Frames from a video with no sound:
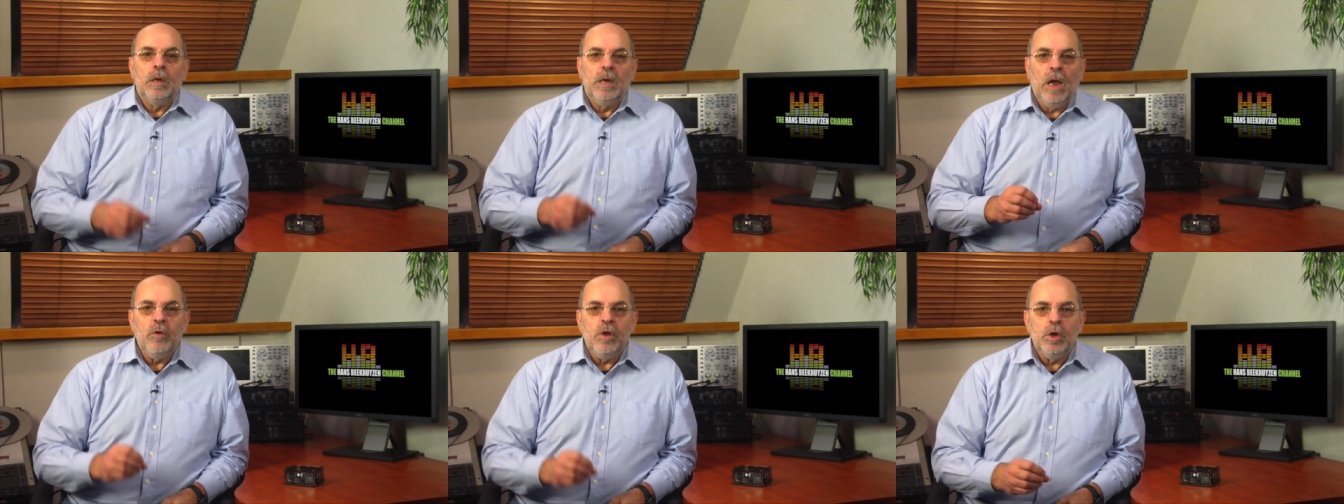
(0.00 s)

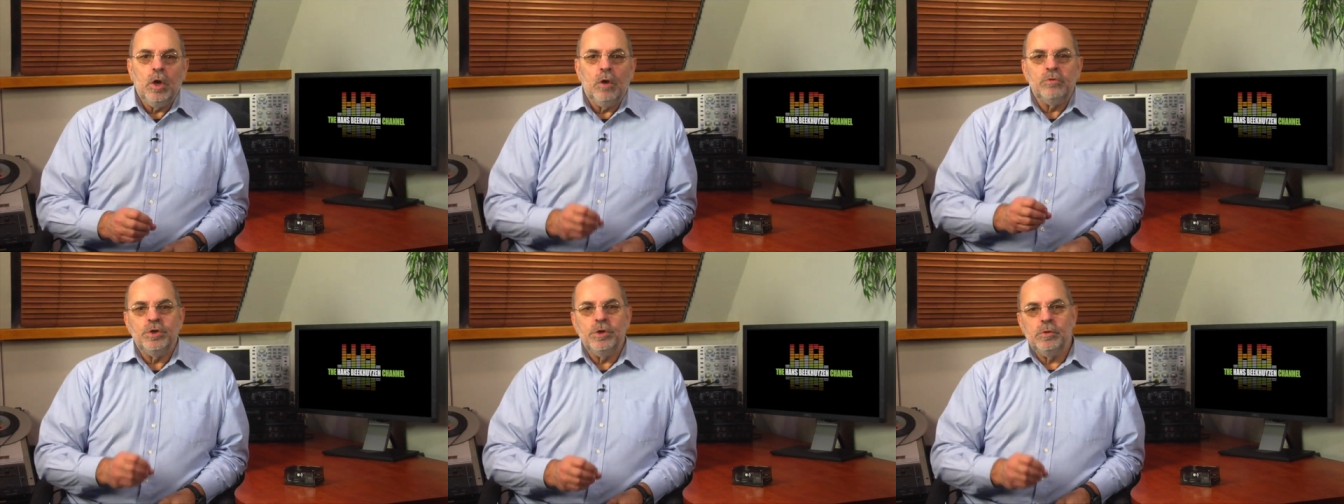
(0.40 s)
Now you
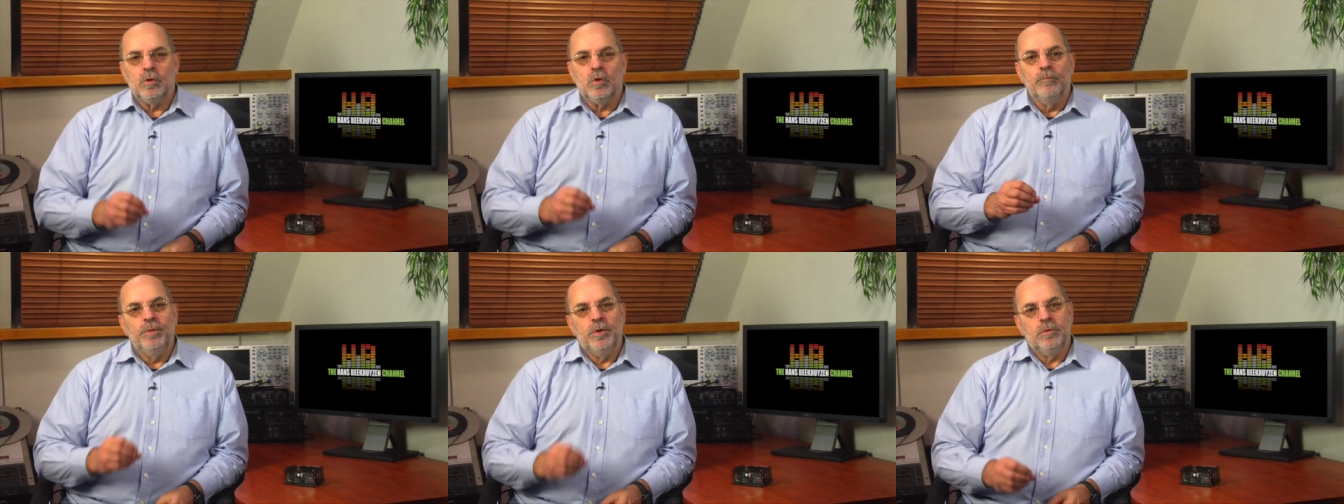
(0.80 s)
go to your
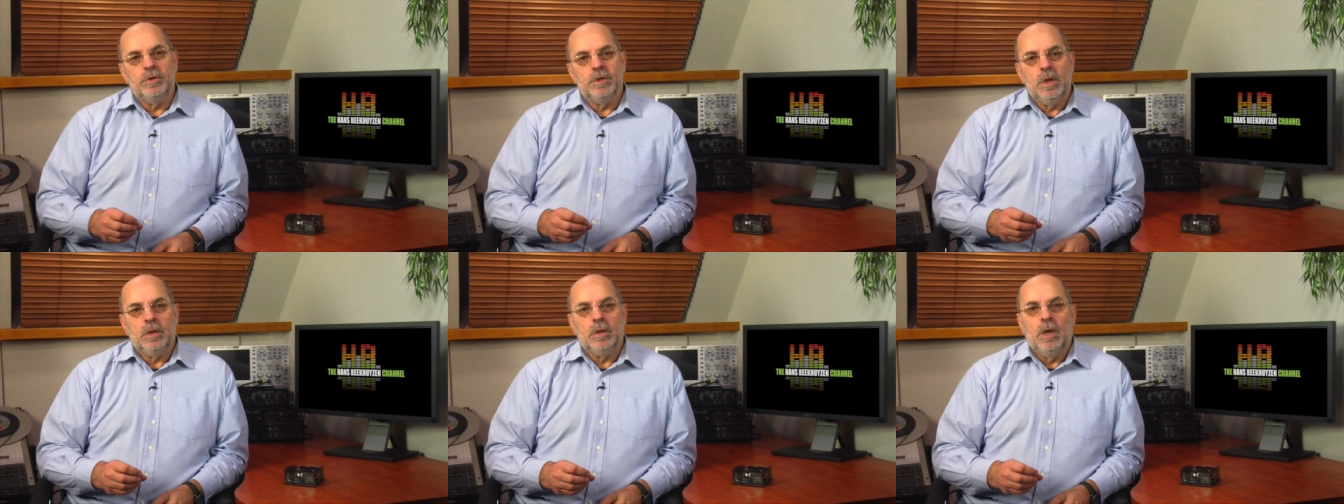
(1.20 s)

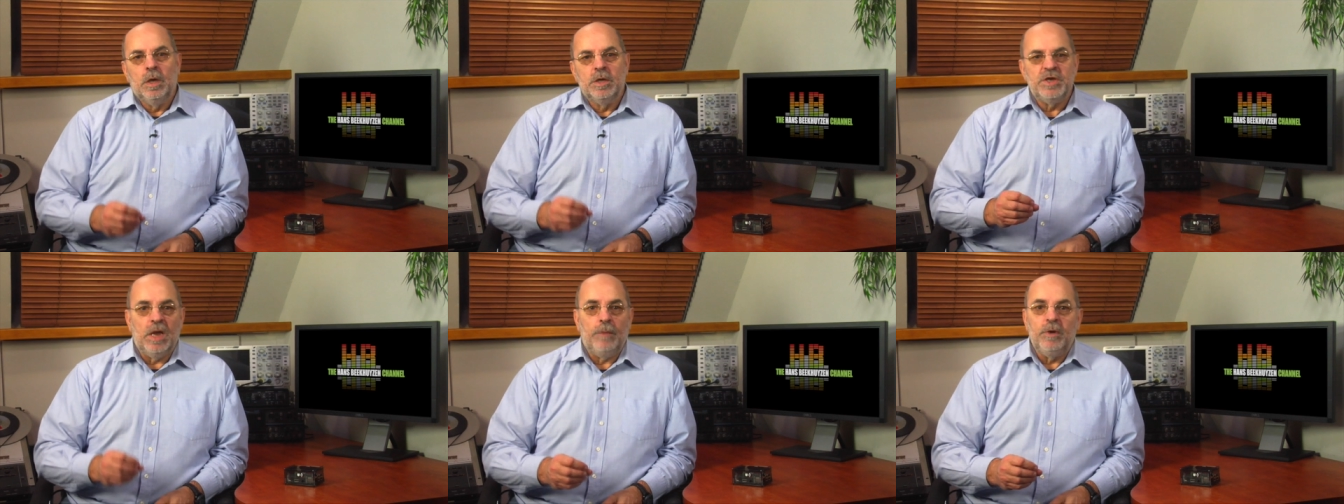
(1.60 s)
computer,
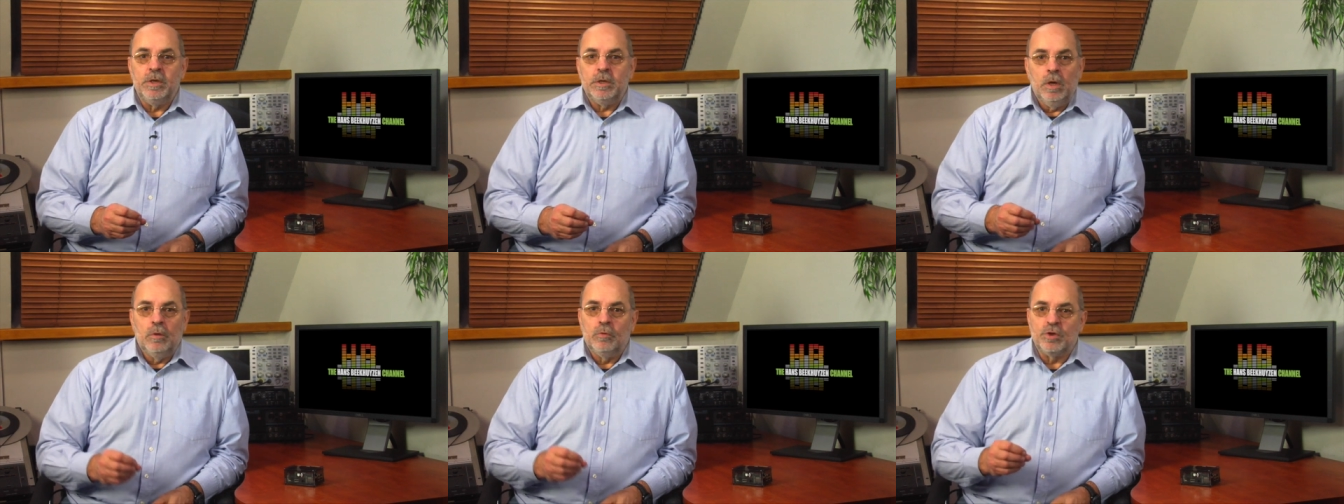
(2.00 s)

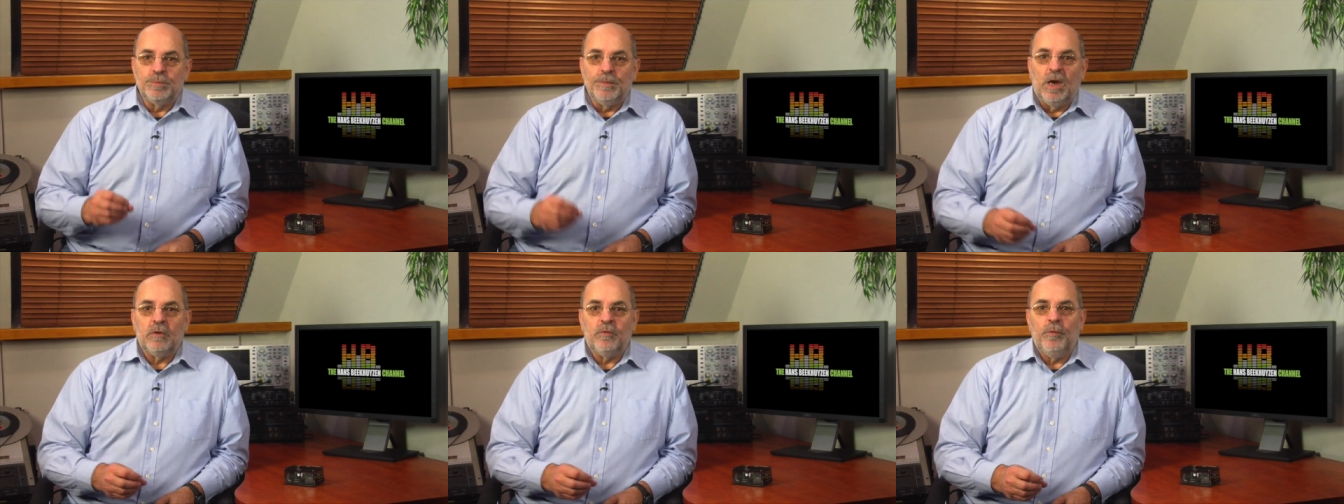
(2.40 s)
tablet or
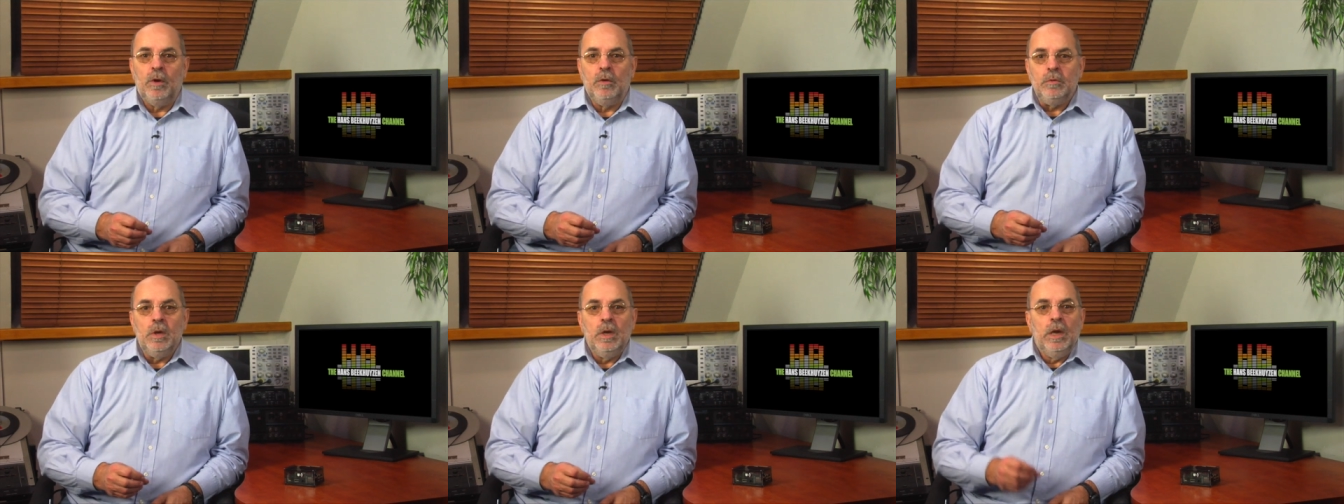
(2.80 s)

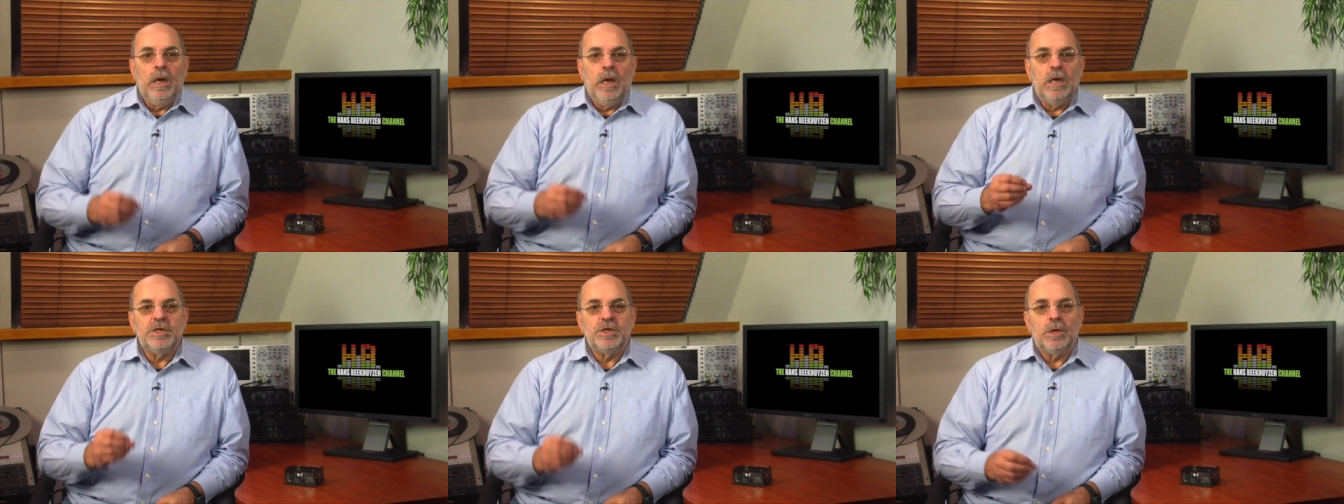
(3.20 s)
smartphone
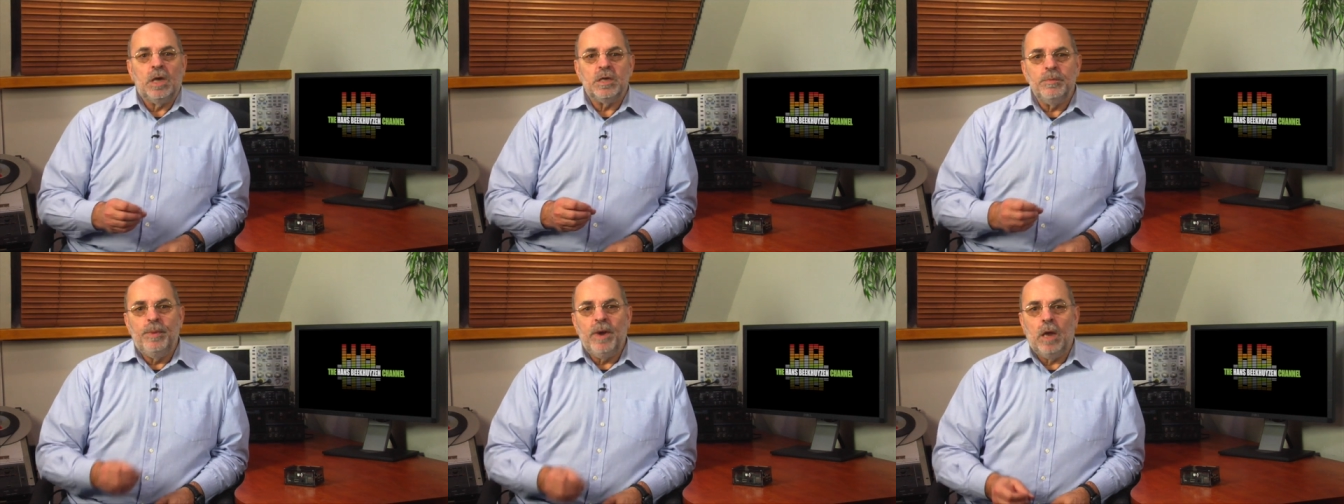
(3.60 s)
and
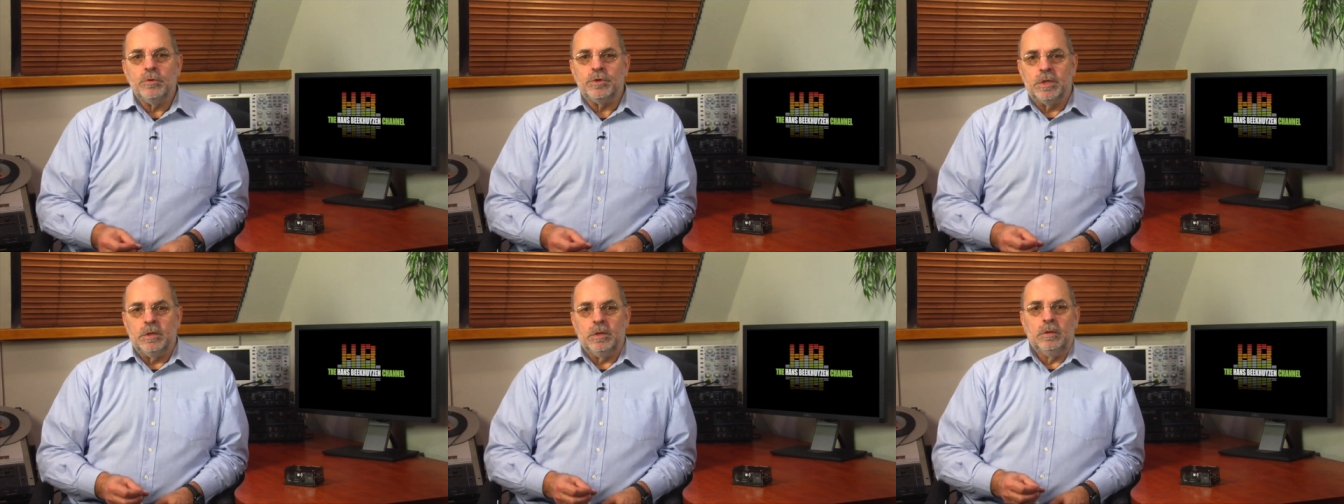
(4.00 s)
start a
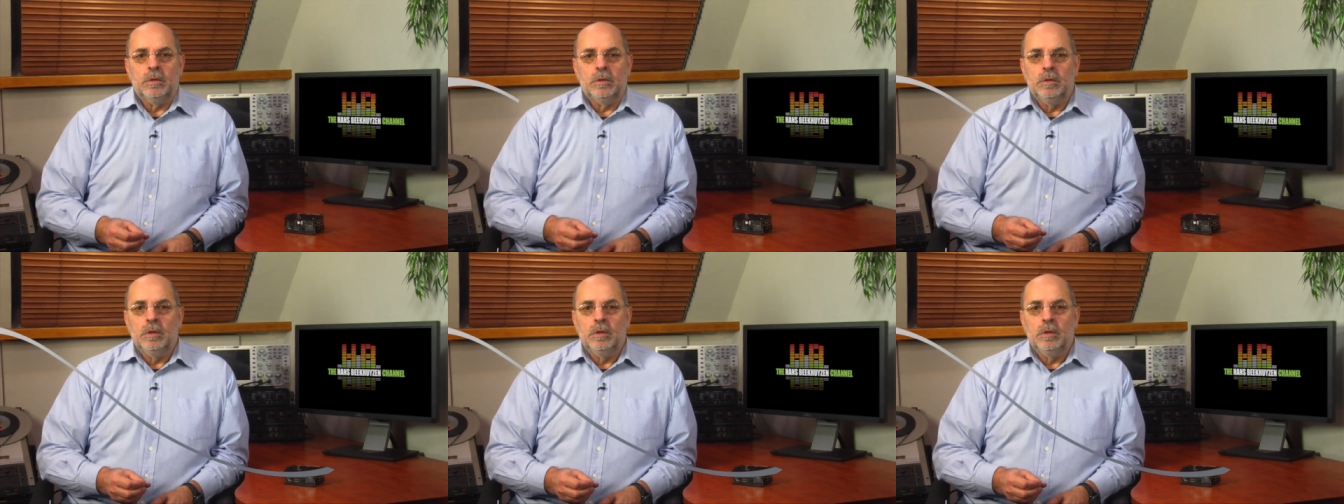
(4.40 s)
browser.